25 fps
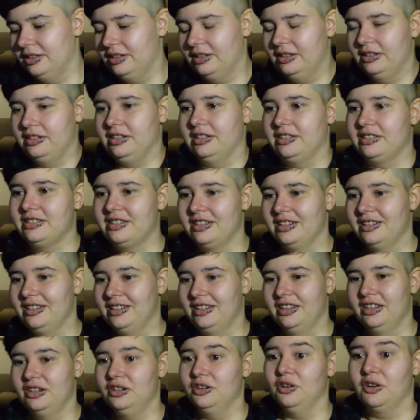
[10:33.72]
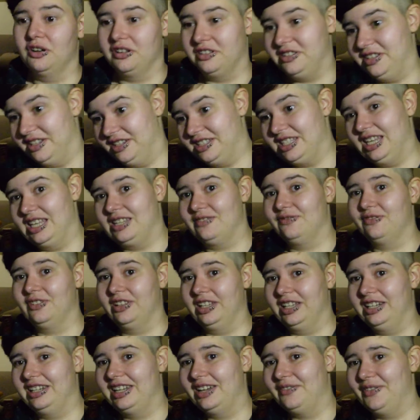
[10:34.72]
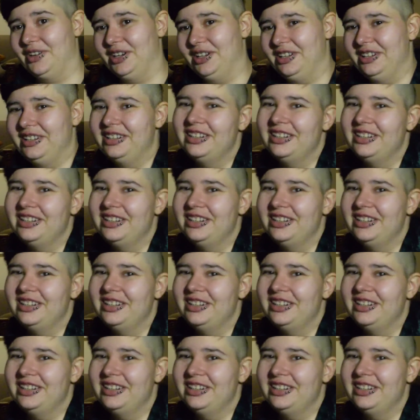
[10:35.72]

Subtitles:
just not a successful endeavour.